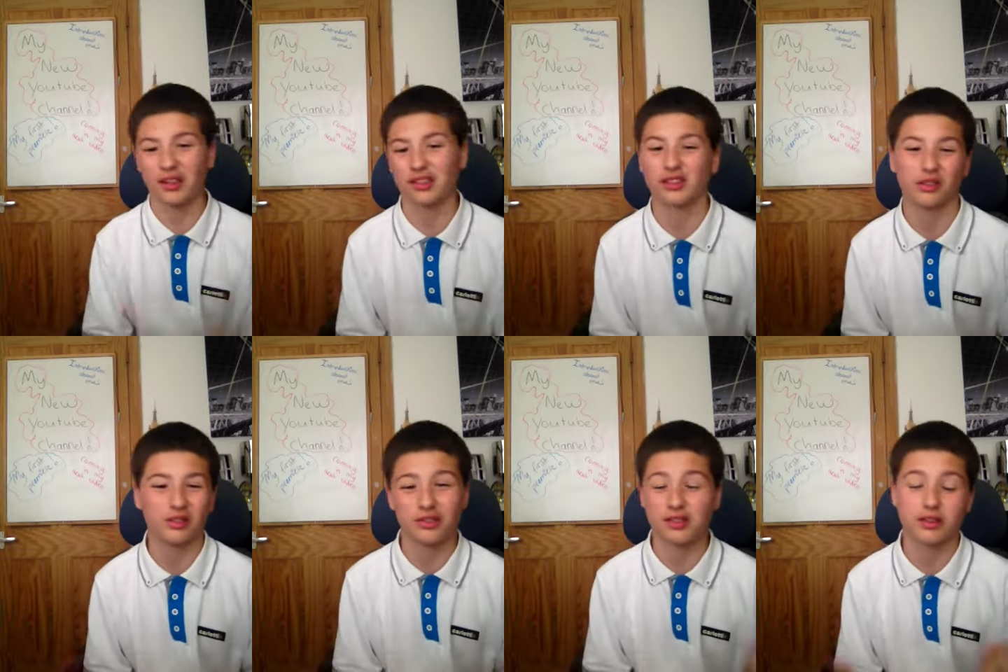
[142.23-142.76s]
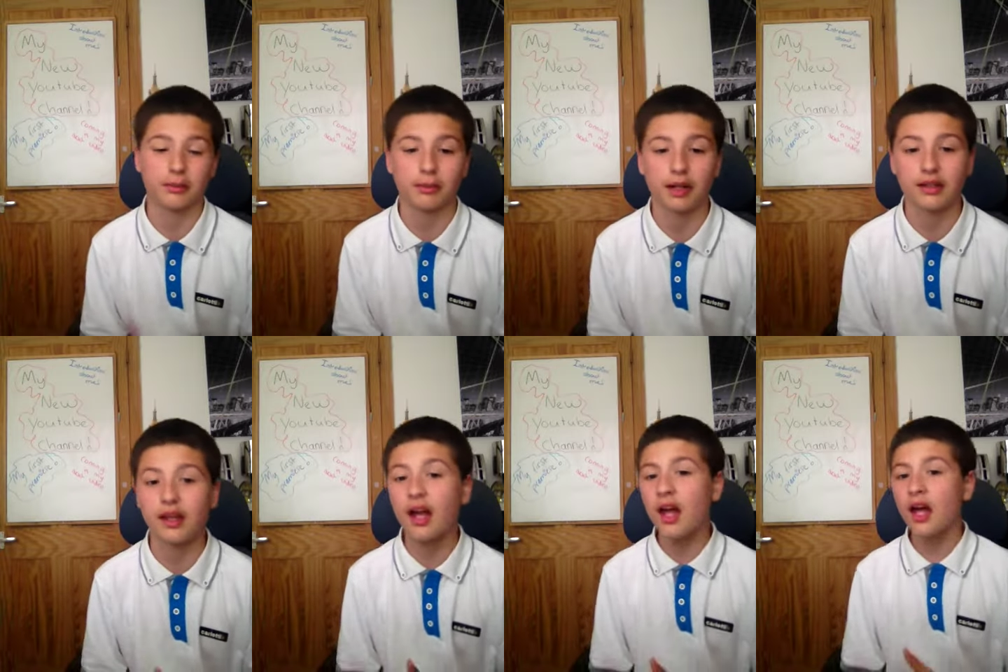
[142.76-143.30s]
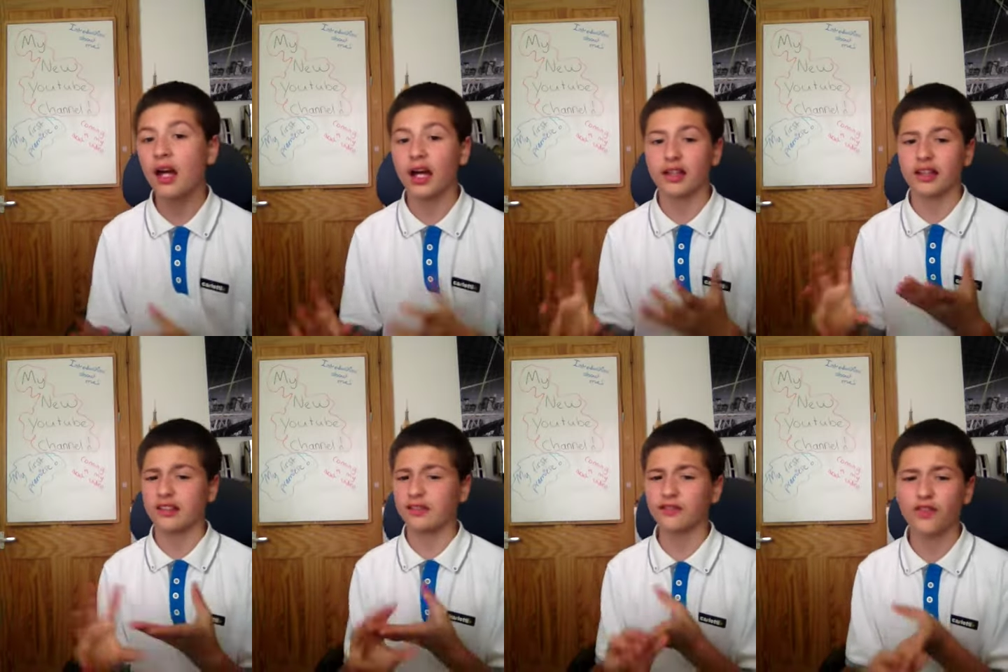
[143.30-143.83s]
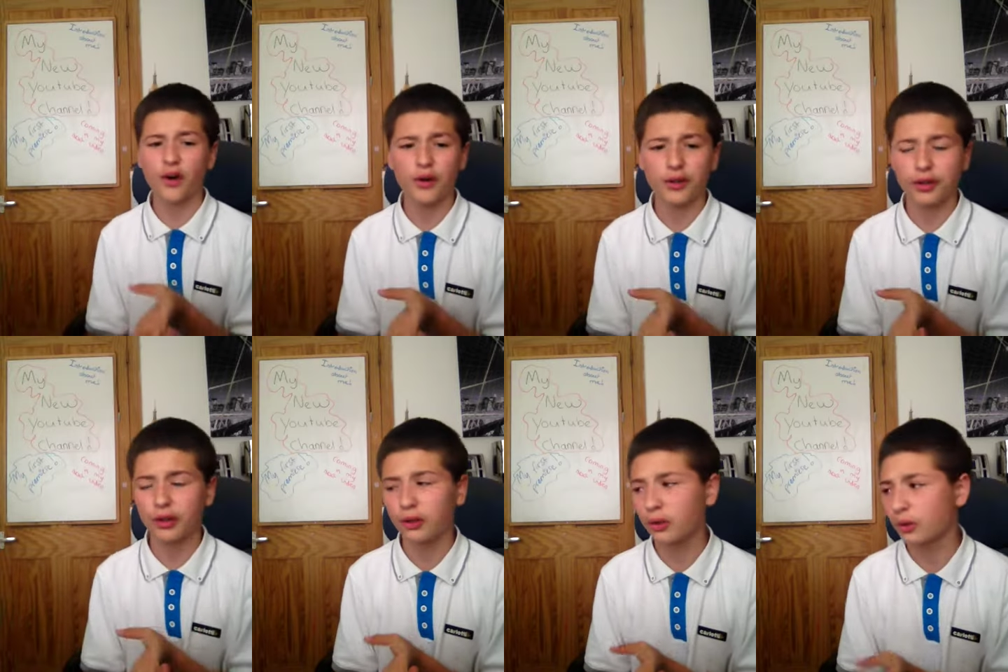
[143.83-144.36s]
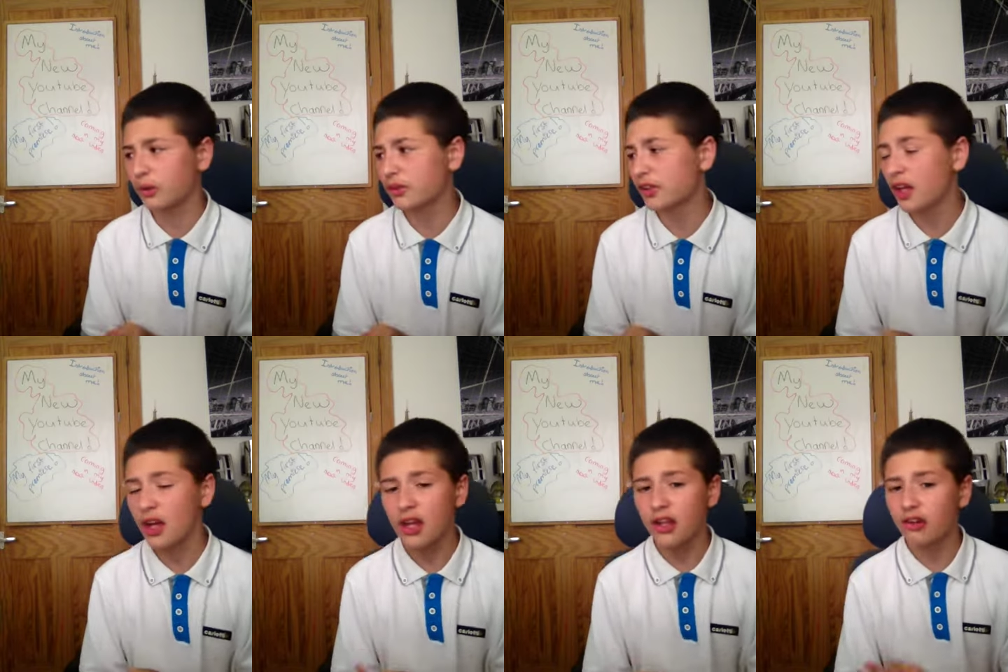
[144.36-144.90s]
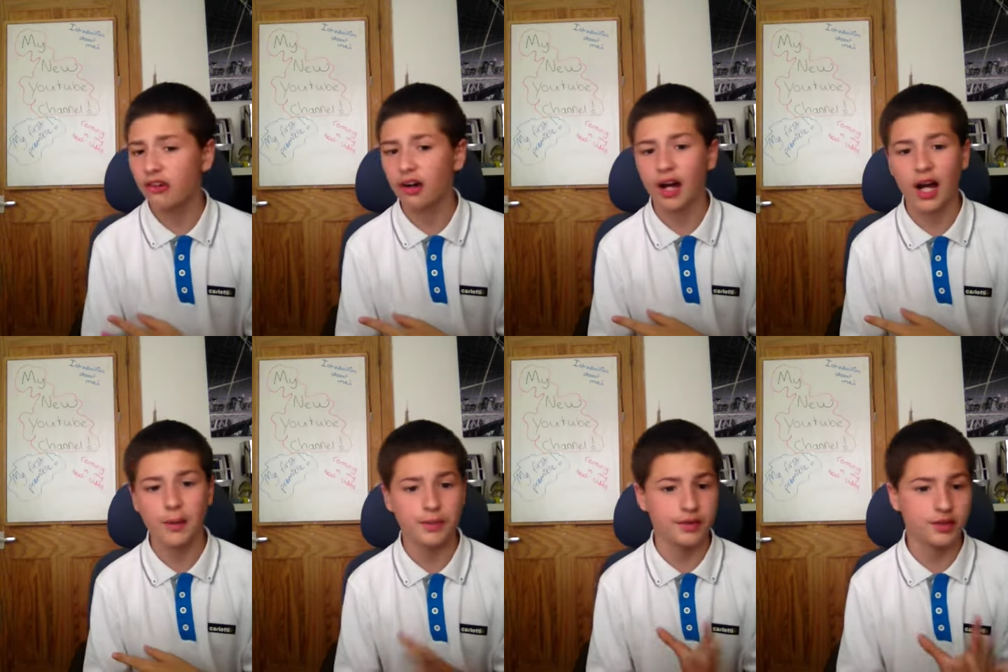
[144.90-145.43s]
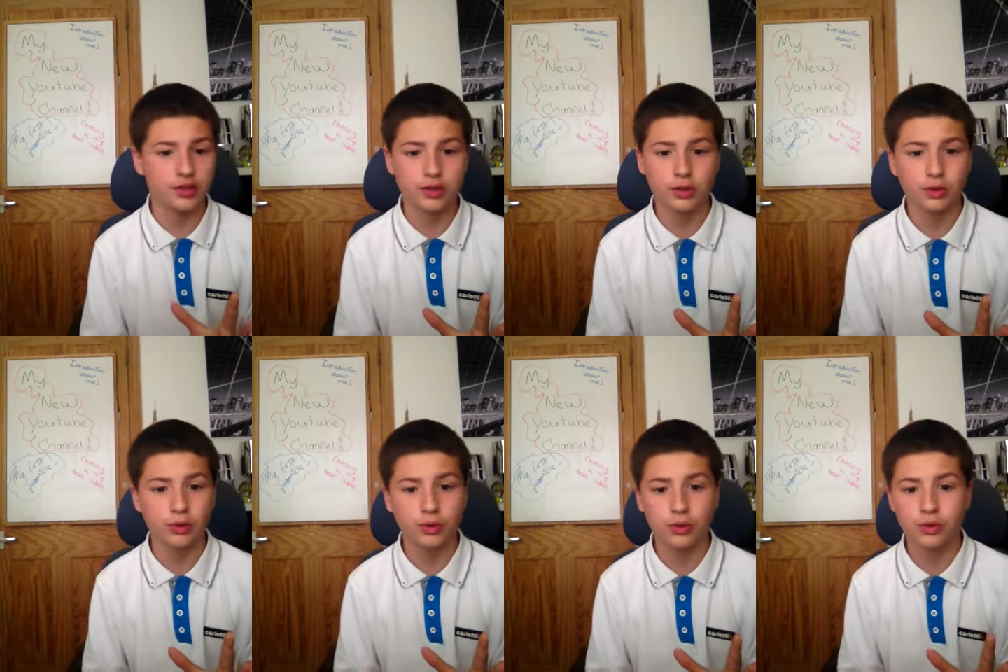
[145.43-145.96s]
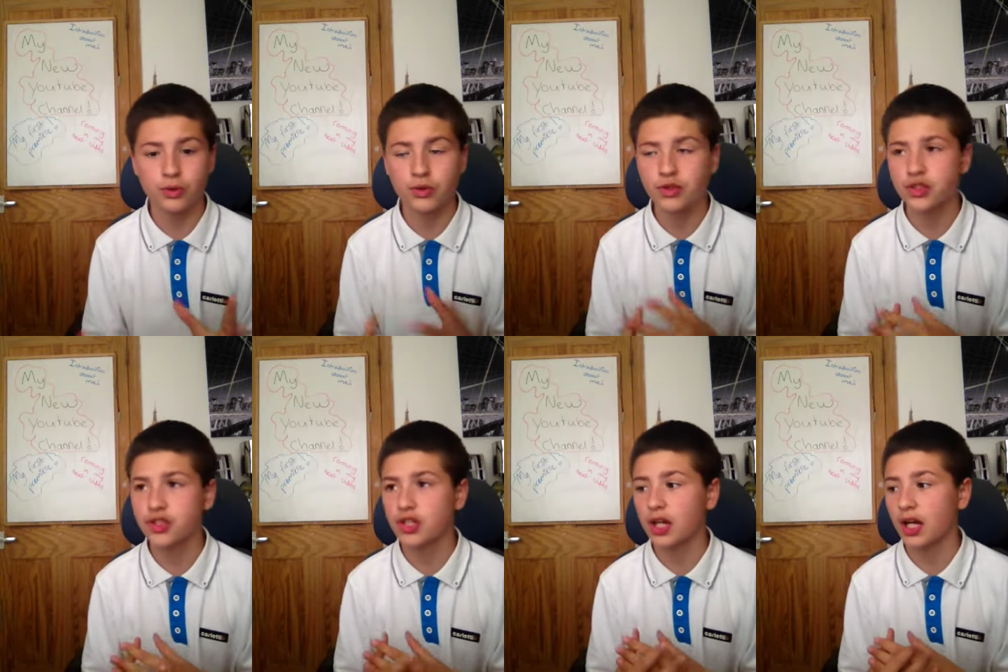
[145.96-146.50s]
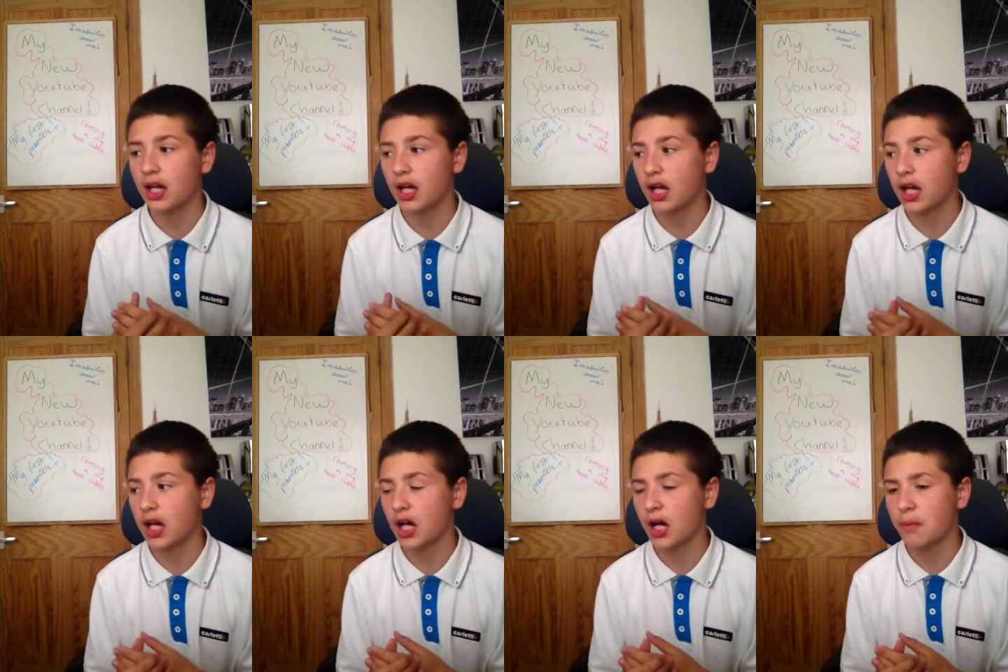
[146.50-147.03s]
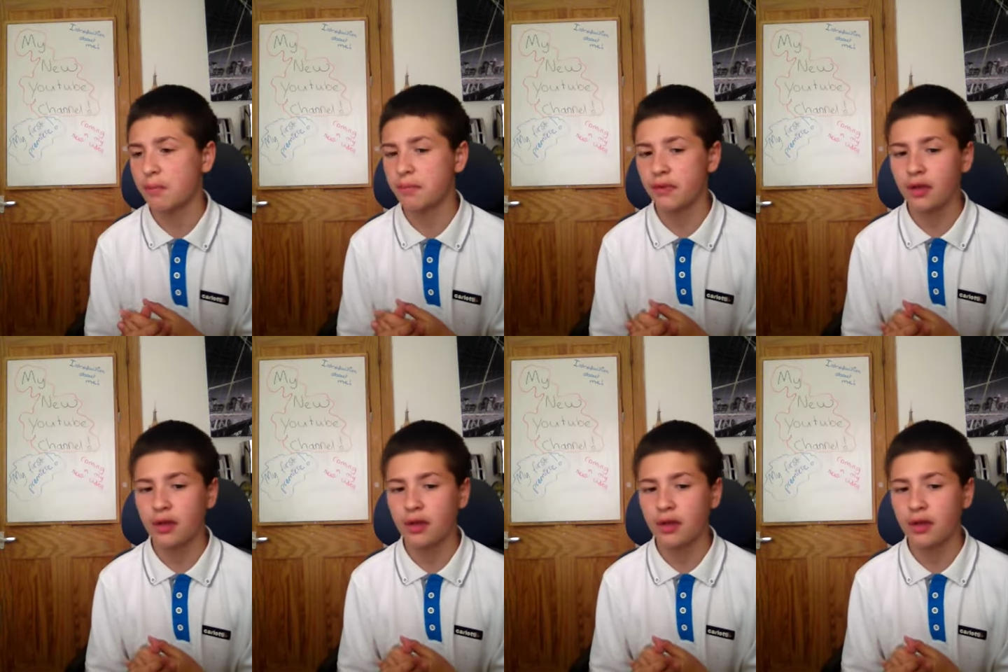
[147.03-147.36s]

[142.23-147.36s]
So it's just simple as got nice photos. The crowd was huge. Um,